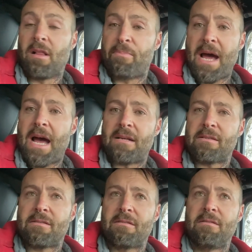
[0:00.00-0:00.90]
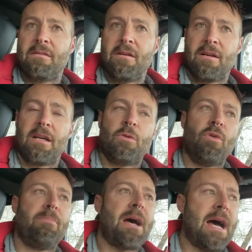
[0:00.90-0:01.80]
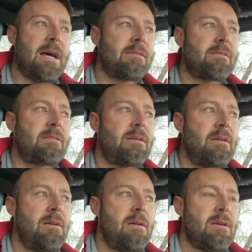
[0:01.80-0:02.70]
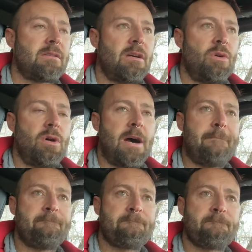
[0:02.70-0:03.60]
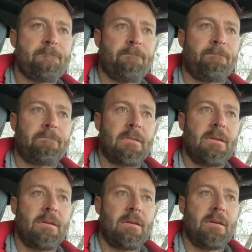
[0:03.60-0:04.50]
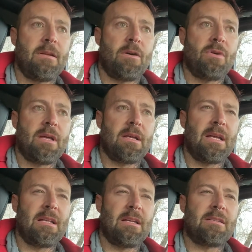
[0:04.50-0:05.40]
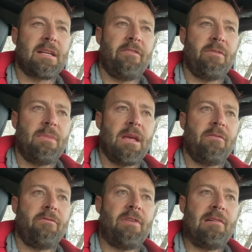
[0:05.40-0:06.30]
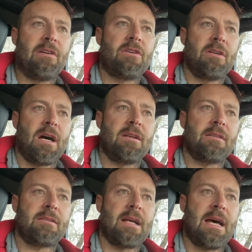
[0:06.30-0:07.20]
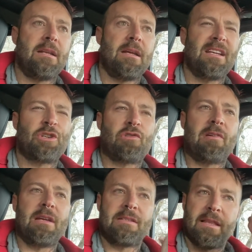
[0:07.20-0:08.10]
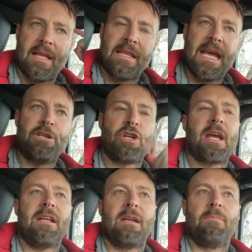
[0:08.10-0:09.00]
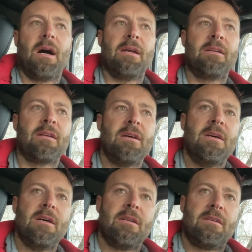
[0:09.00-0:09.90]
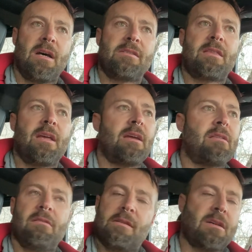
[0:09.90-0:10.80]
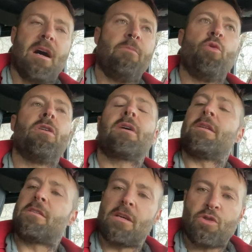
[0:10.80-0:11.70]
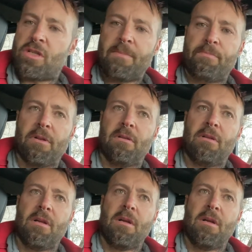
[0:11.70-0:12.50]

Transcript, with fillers: it'll pass. It will pass. So. Um, you know it, it, it's given me a very good understanding it's crazy that the educated mind does think this can't work it's so simple